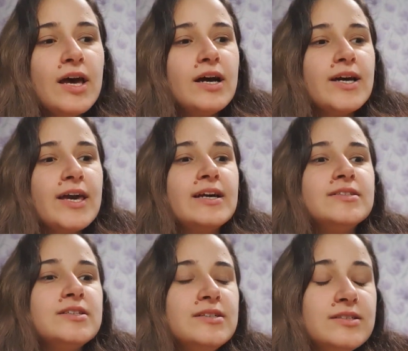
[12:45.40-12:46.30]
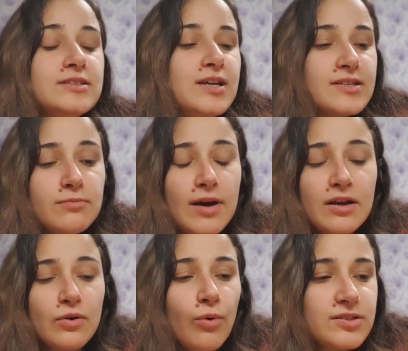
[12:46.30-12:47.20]
And it doesn't
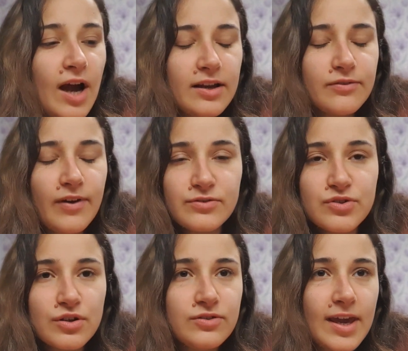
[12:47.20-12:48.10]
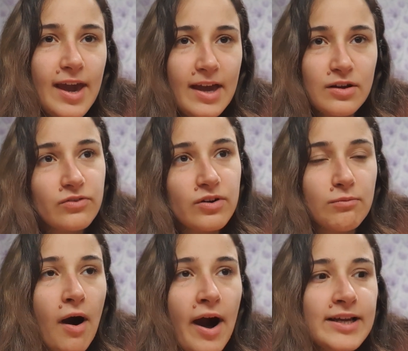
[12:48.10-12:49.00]
matter what kind of answer they had on their
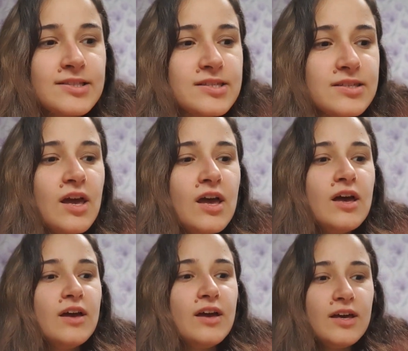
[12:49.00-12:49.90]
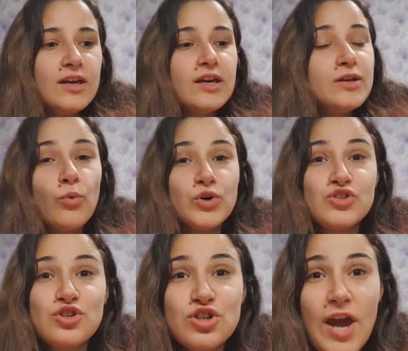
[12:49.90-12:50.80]
minds, it
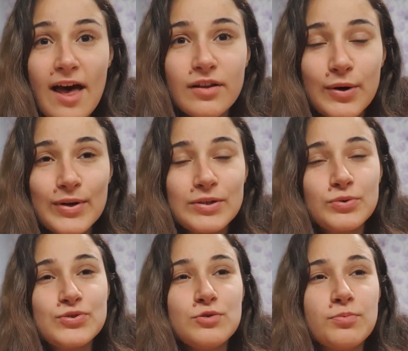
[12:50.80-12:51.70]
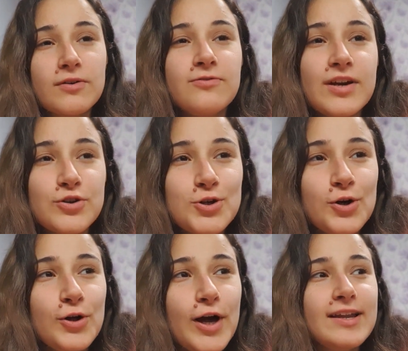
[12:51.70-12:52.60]
was shallow, it was
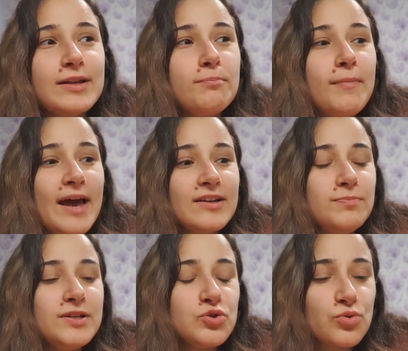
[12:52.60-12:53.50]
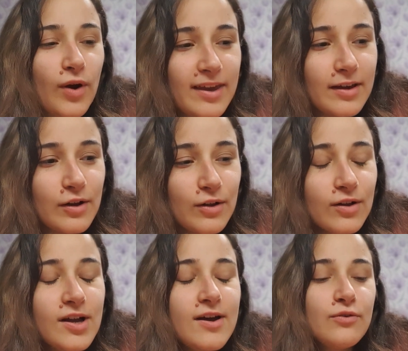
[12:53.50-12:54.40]
superficial, and it meant
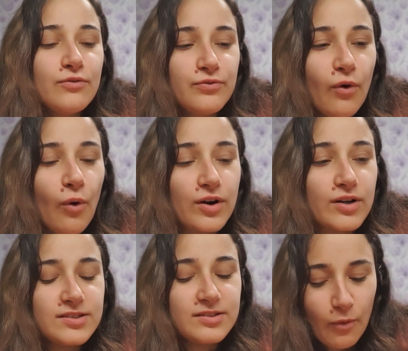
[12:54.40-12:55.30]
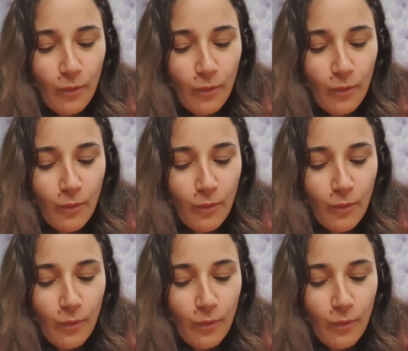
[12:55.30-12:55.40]
betrayal for the